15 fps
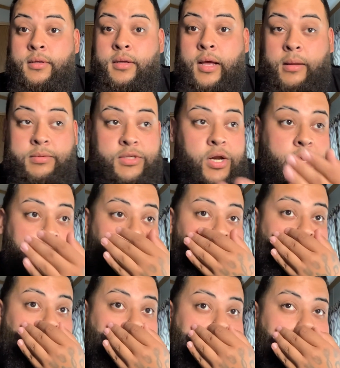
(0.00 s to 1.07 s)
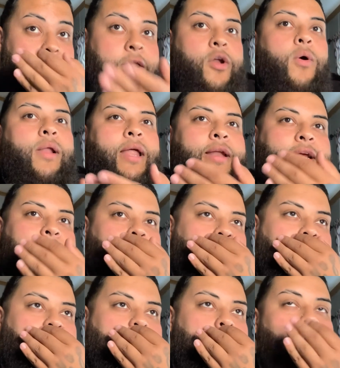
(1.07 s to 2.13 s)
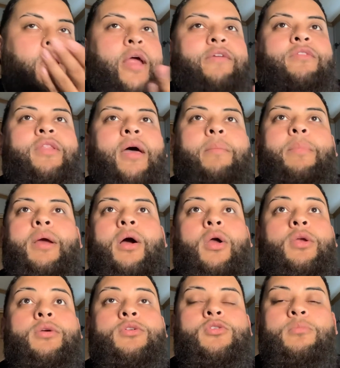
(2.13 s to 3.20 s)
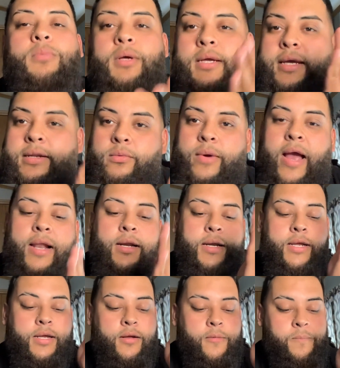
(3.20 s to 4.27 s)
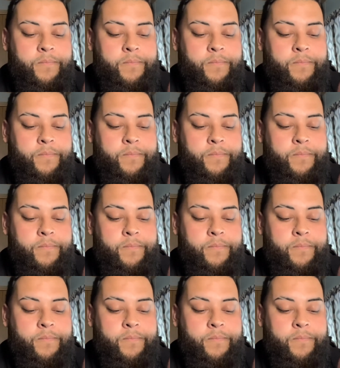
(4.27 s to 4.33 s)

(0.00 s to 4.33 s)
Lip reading: I'm starting to get noticed. I know a lot of you guys are like, dude, you're not even that big on YouTube, but in reality,